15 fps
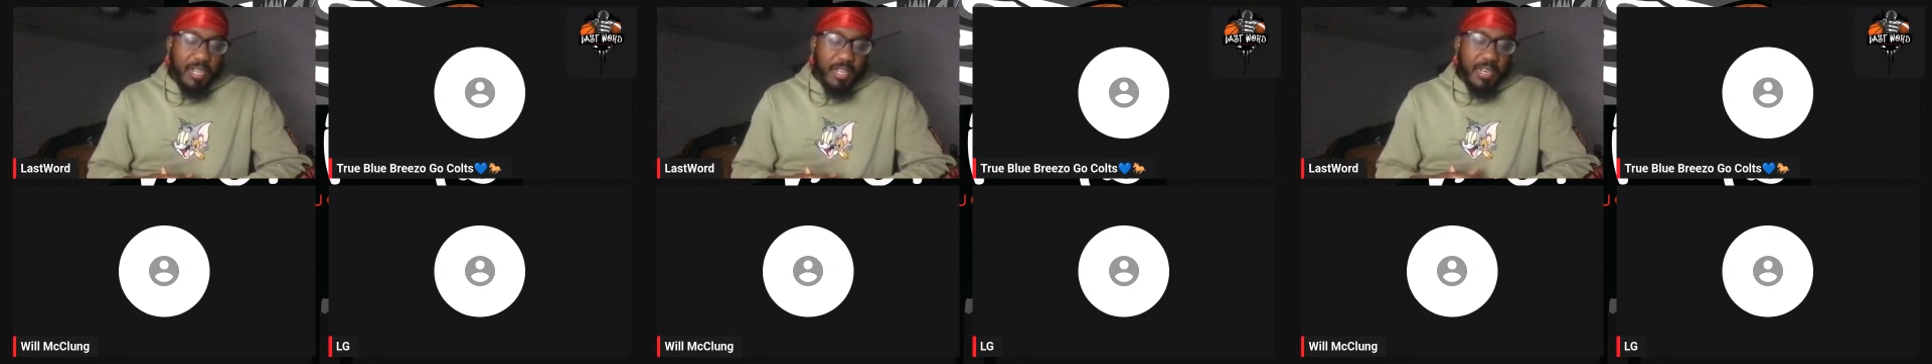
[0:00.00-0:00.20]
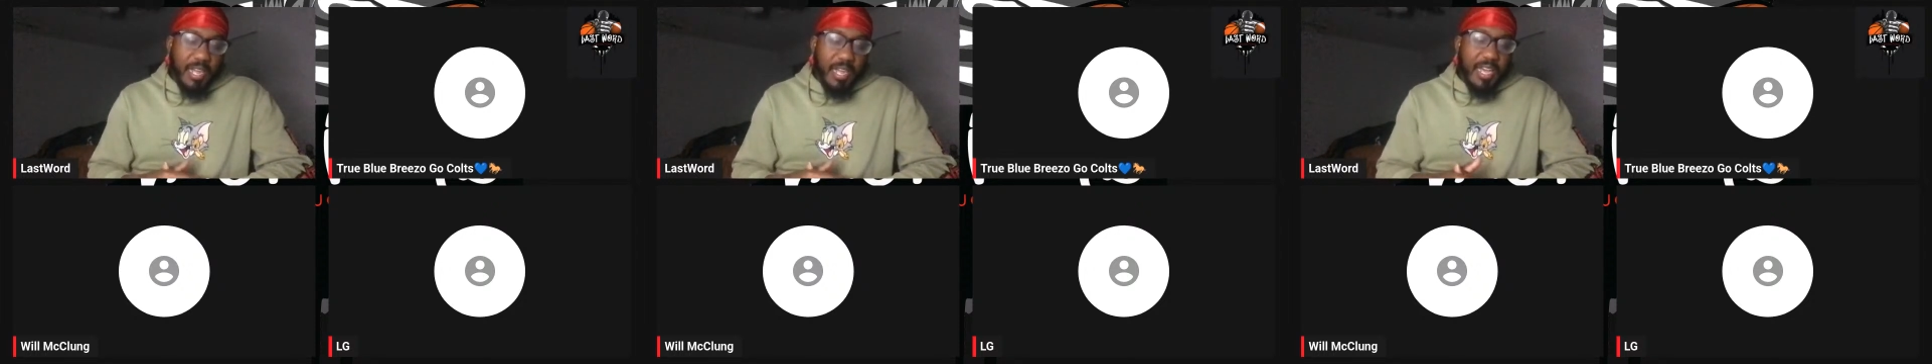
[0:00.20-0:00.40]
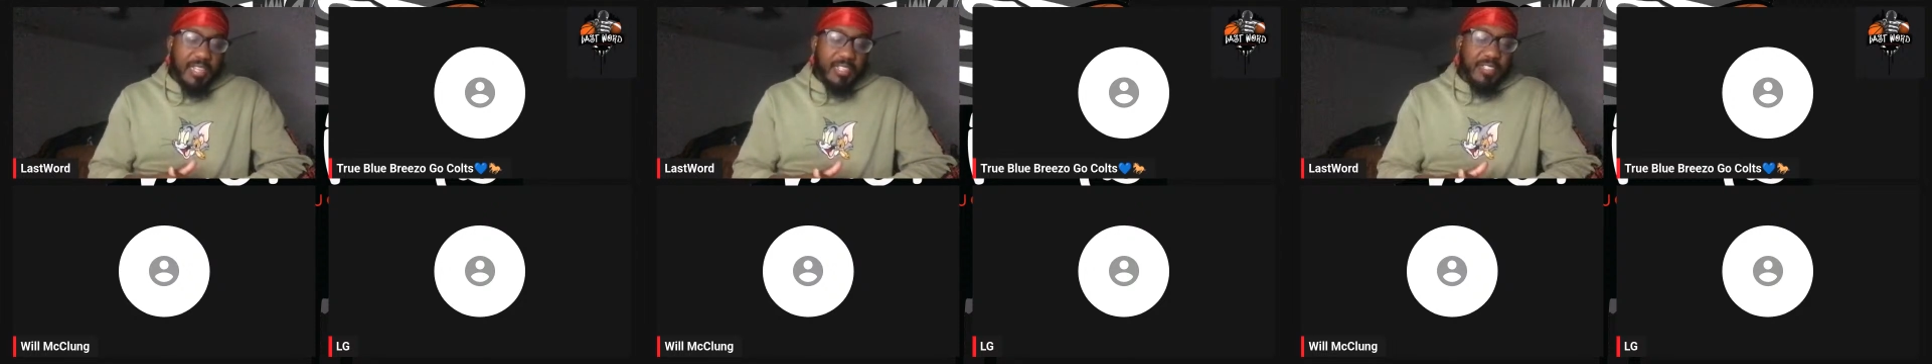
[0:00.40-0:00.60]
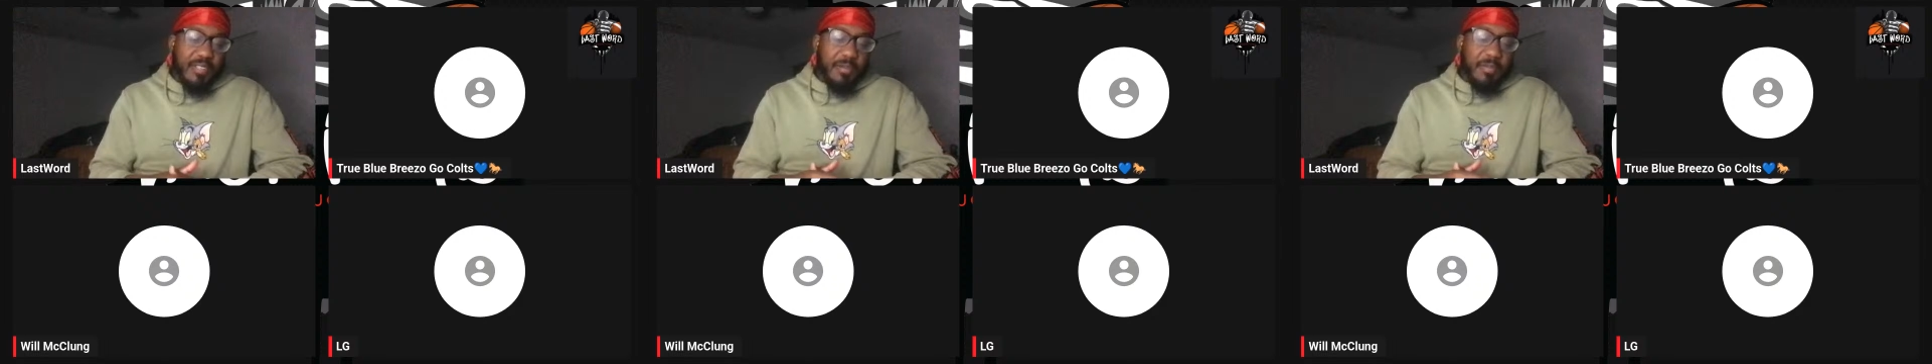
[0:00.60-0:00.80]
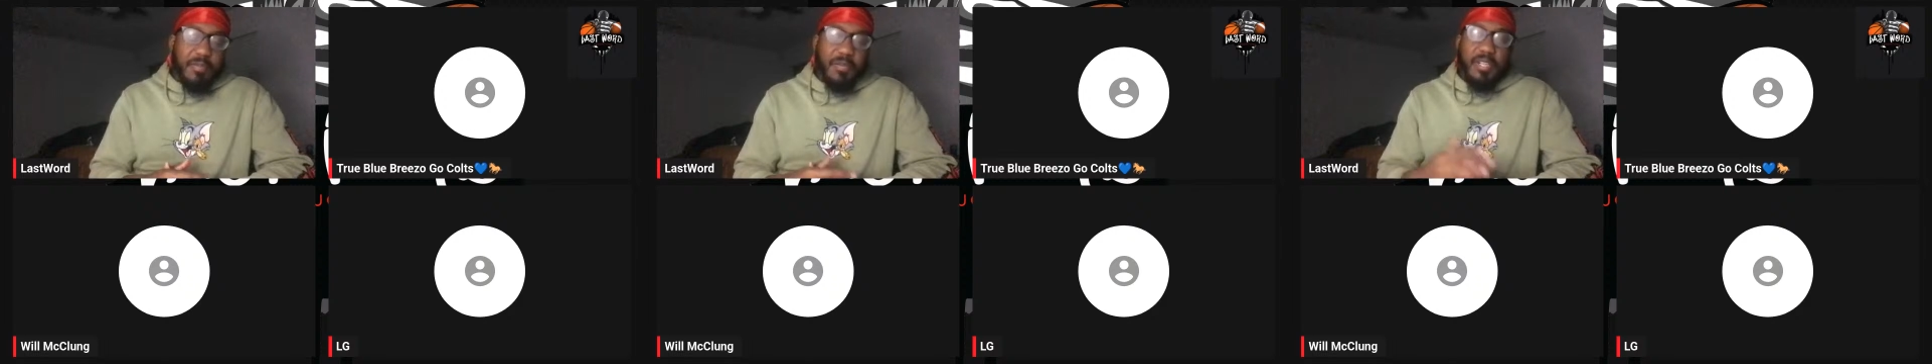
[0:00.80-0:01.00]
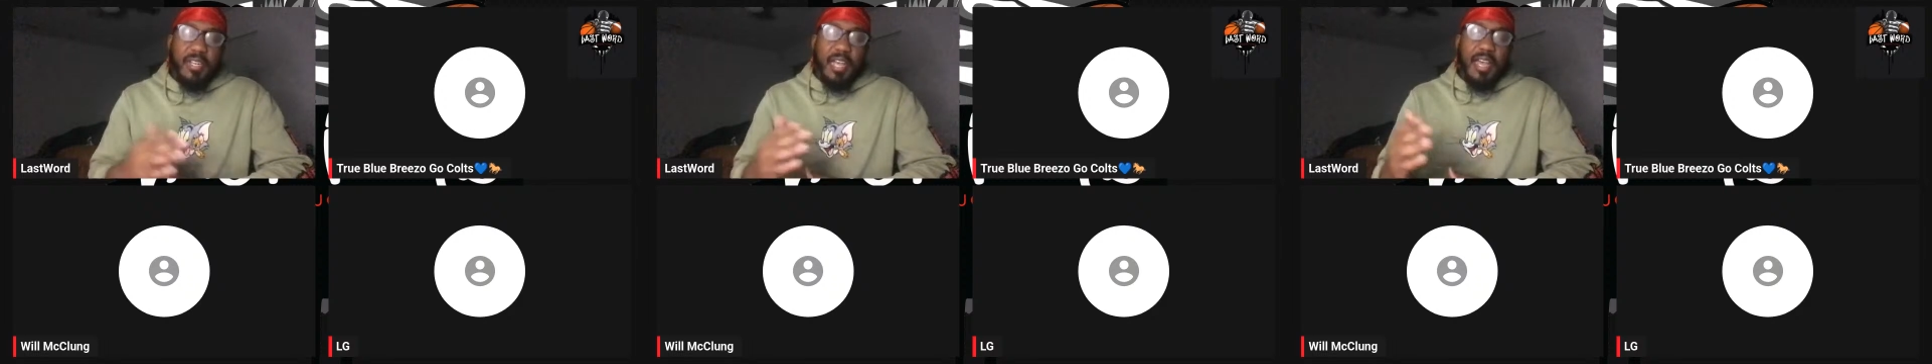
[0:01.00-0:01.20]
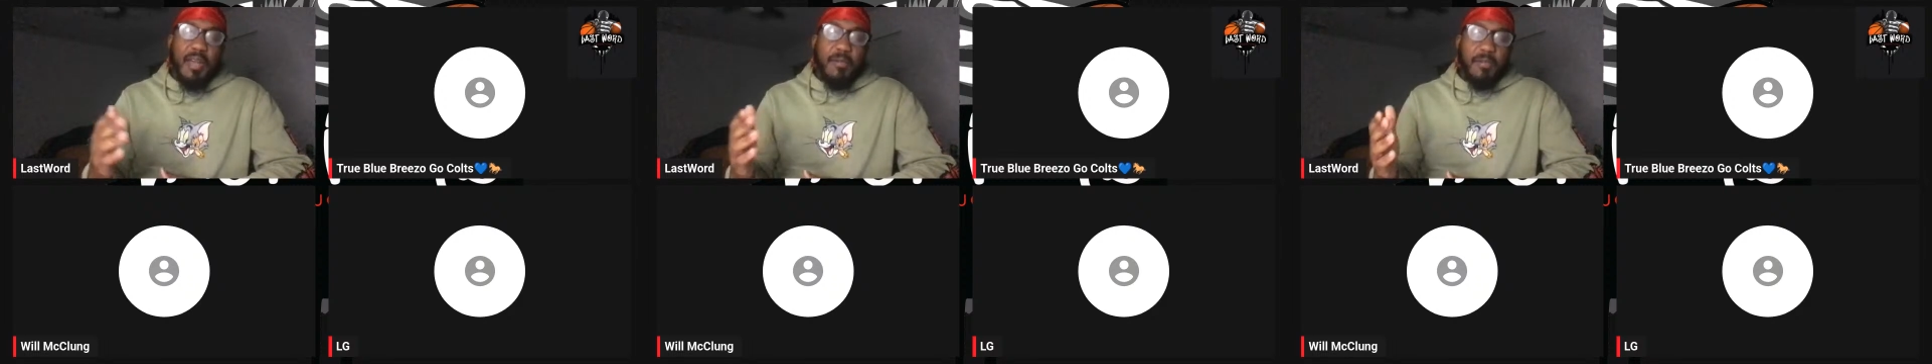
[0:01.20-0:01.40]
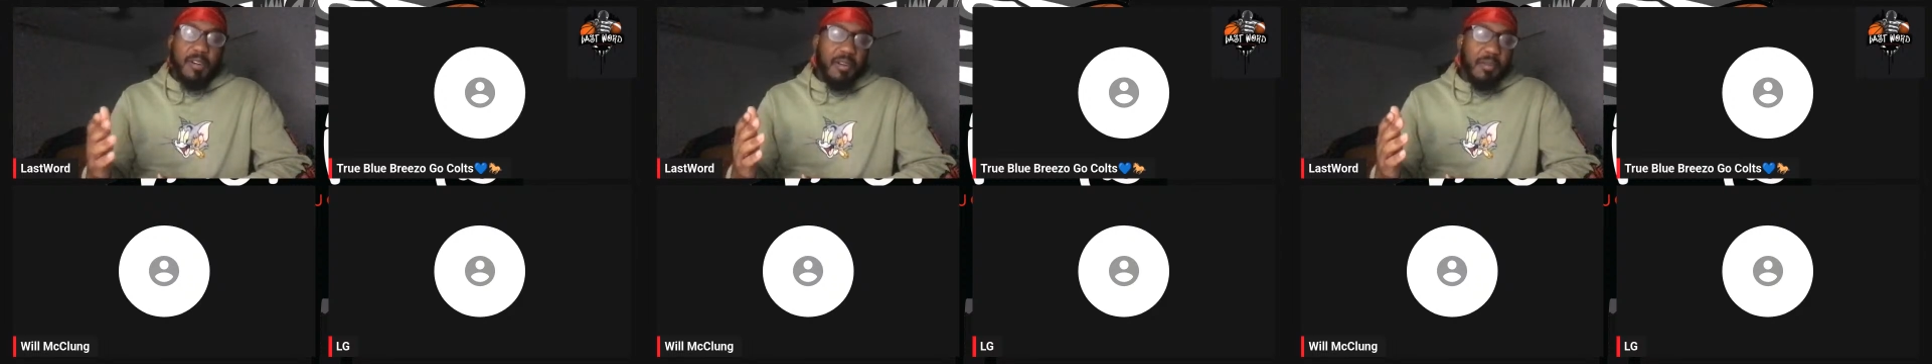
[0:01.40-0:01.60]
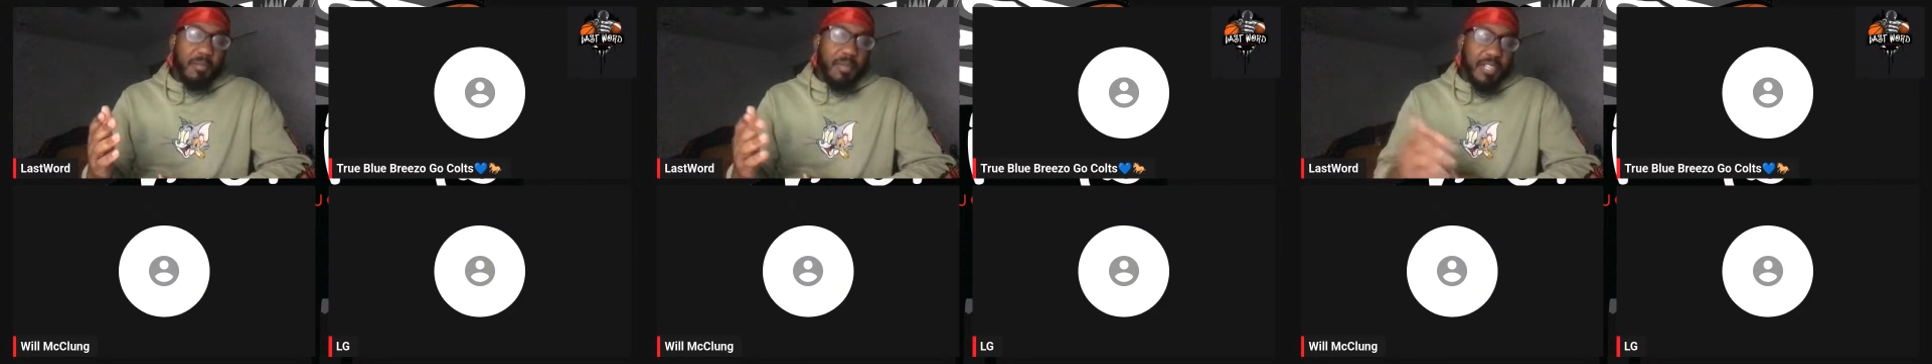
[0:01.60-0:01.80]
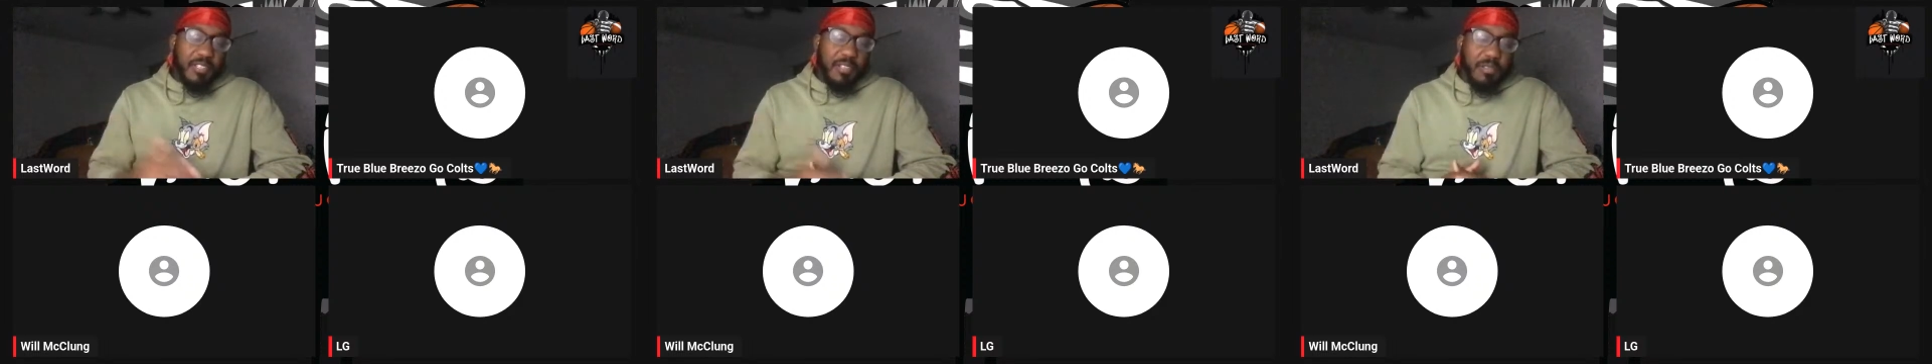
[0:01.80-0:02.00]
they had one of the
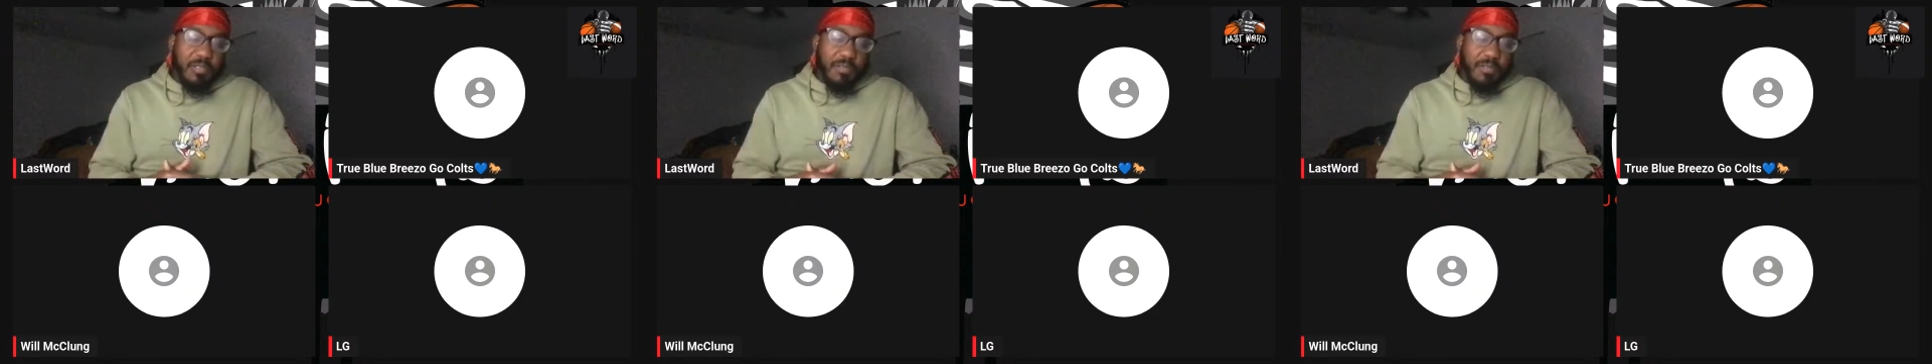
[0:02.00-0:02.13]
best